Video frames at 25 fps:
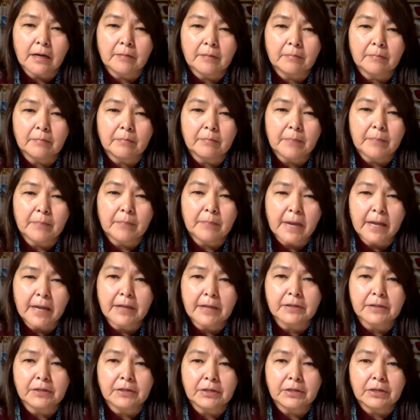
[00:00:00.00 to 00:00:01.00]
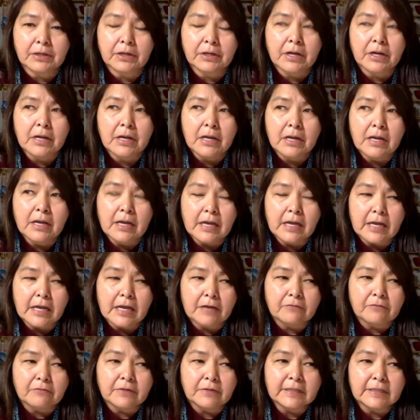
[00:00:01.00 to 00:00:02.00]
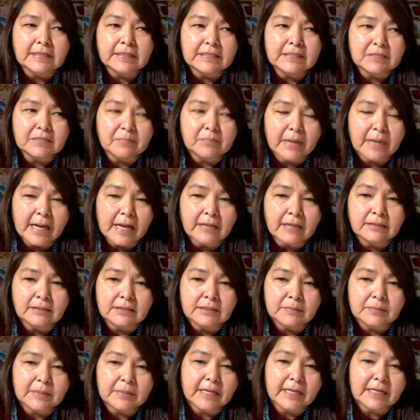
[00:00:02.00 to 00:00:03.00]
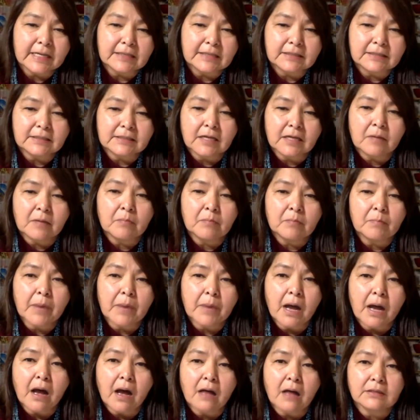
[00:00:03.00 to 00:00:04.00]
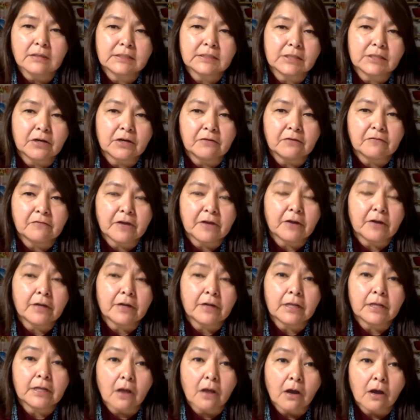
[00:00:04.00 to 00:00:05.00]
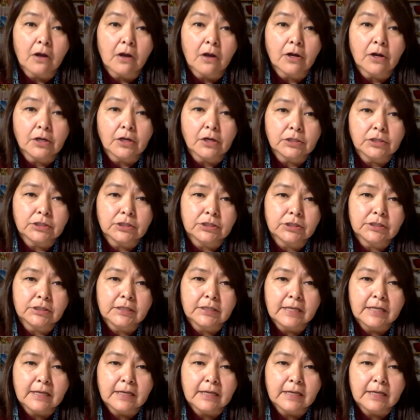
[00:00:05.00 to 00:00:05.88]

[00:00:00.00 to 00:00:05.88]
batter, it really depends because some pots are very large,